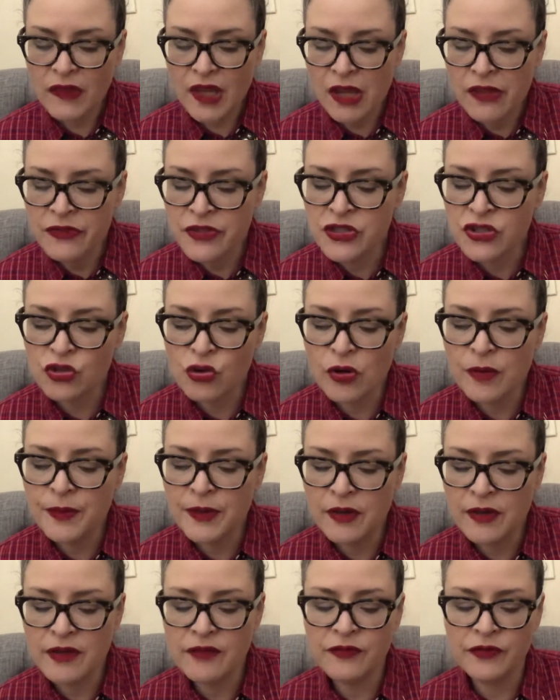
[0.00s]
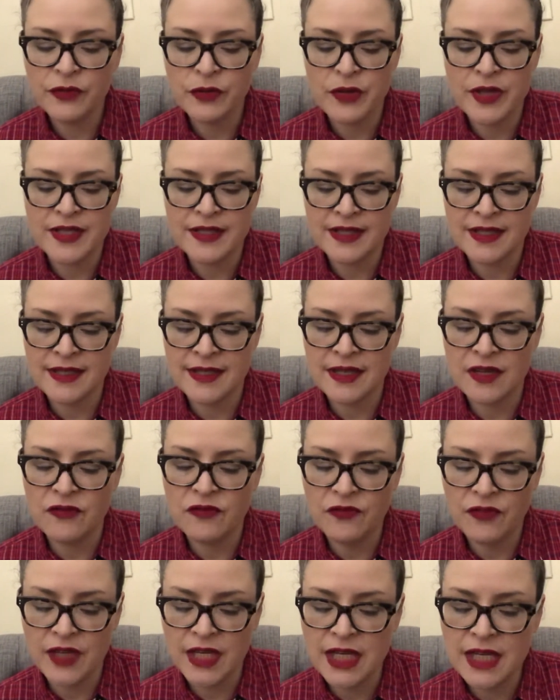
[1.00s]
the Scorpio influence is in
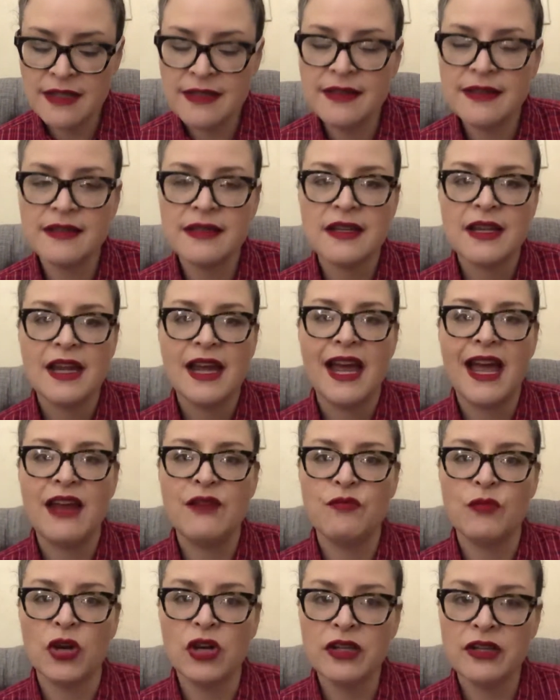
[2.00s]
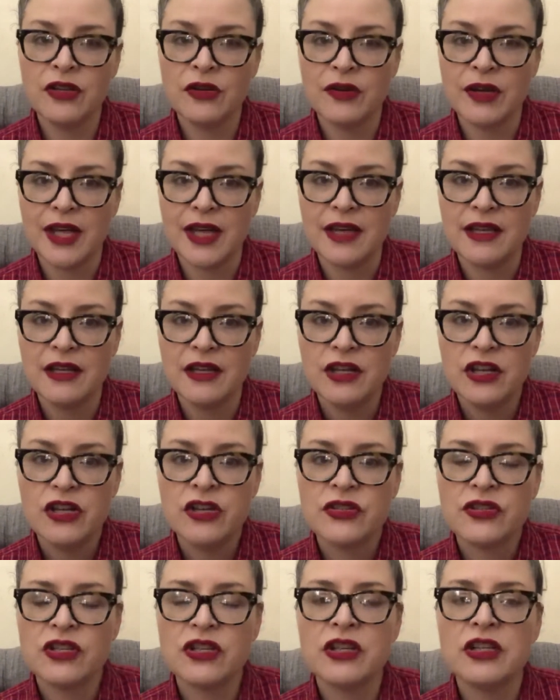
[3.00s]
Venus and Mercury.
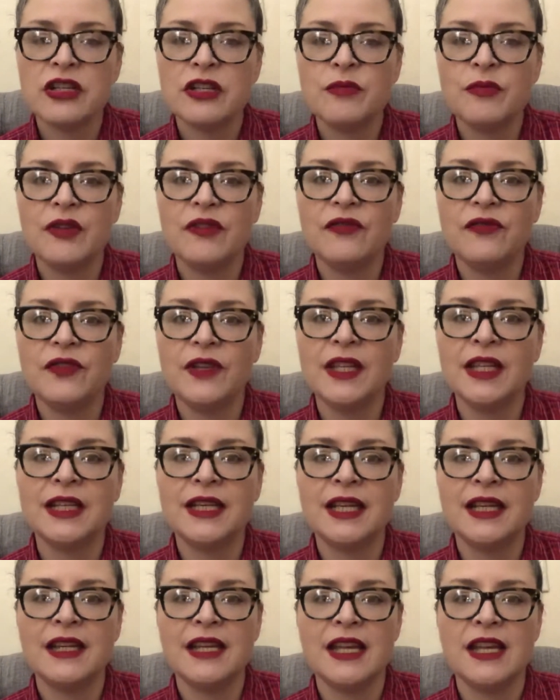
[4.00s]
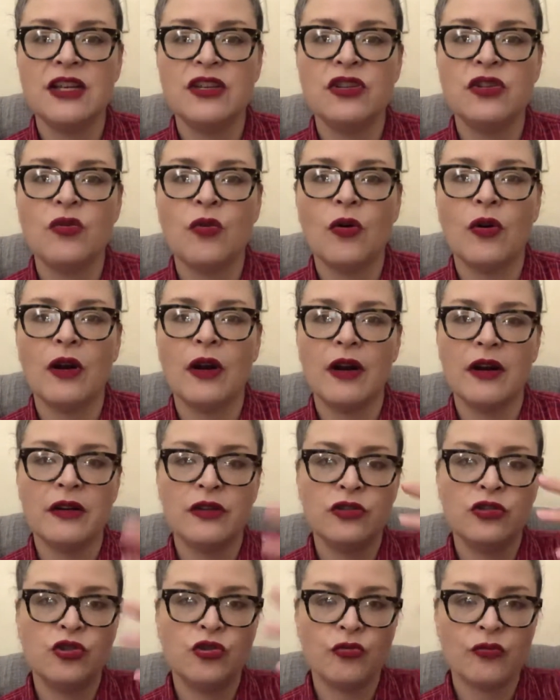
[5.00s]
So you're gonna be feeling it in your
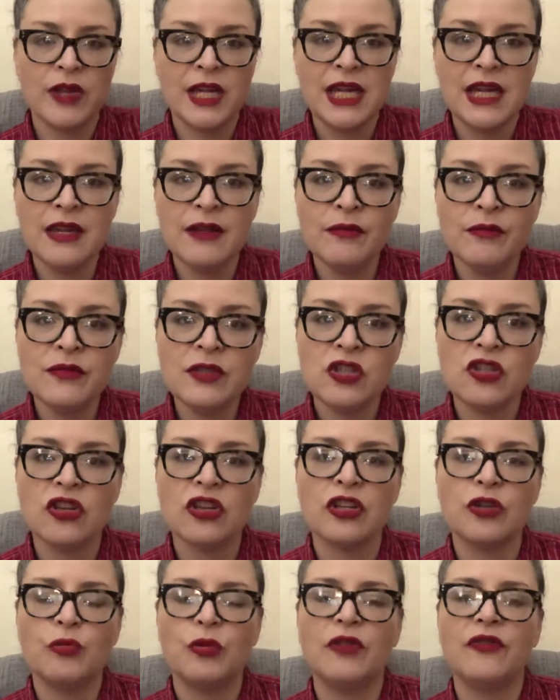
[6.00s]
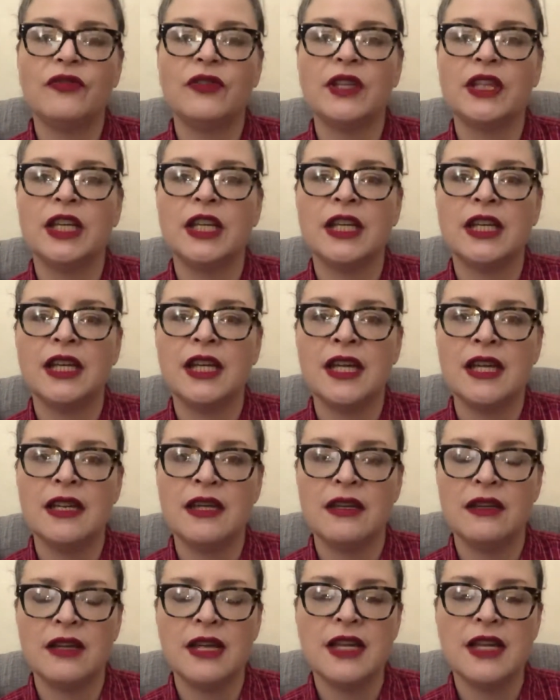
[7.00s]
dreams, you're gonna be feeling it in